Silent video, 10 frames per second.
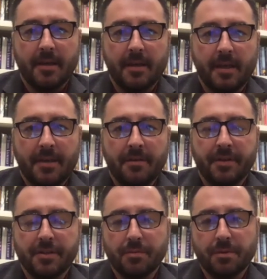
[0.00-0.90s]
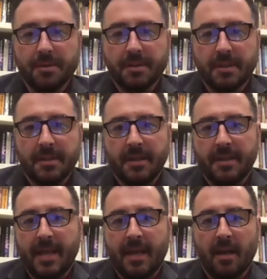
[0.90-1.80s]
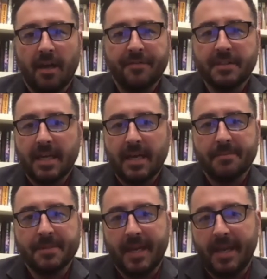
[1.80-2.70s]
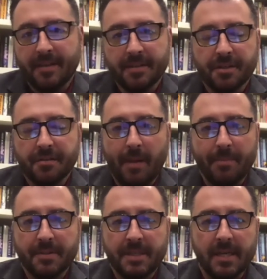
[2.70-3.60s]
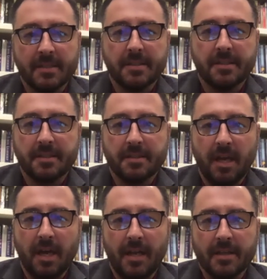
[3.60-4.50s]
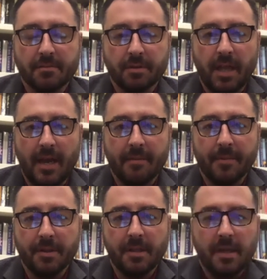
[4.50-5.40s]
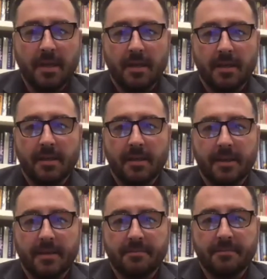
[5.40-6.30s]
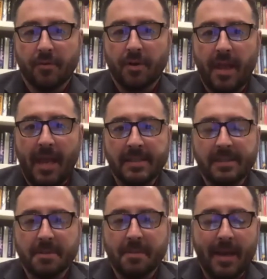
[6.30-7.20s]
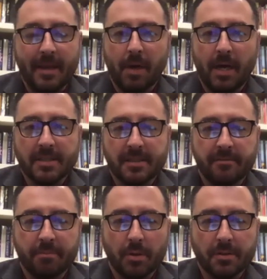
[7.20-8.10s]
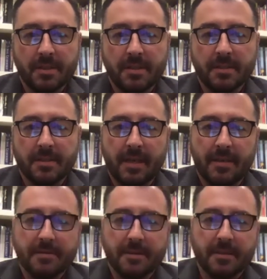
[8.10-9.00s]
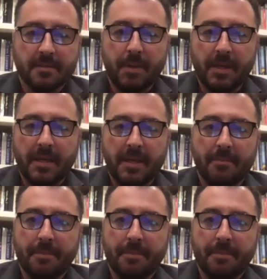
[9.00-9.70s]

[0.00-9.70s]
individuals, and that oftentimes the antigen rapid test is not as reliable for the asymptomatic positive person, is that it's picking up